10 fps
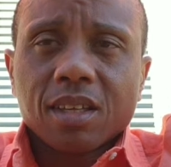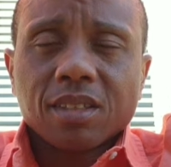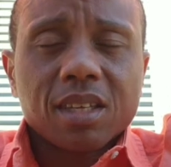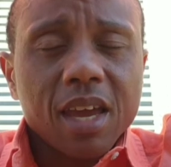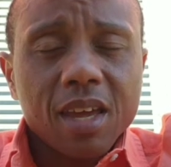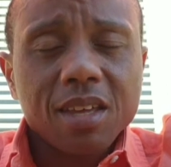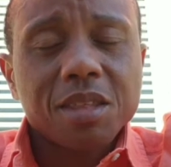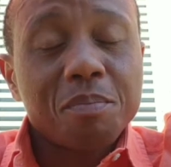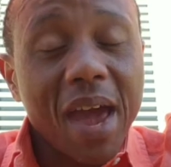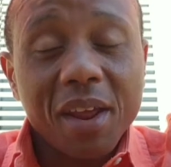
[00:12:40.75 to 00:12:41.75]
because
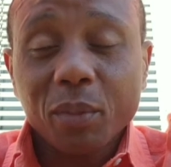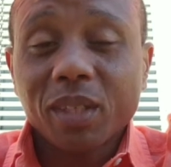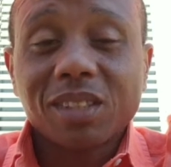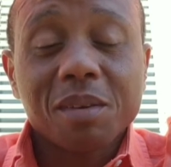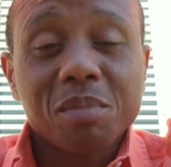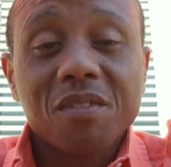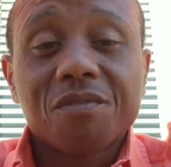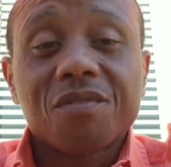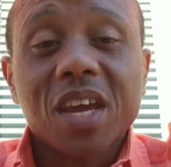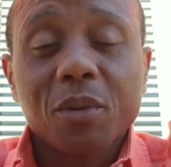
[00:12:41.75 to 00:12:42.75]
the batteries can be
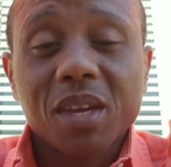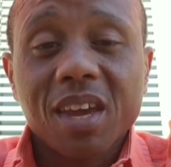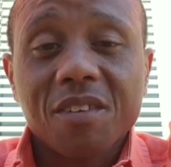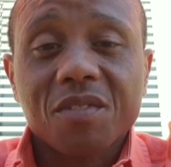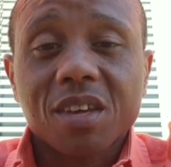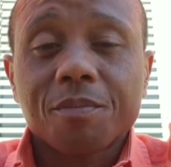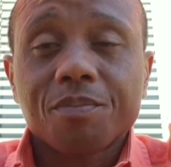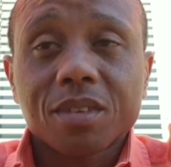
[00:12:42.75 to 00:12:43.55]
very heavy.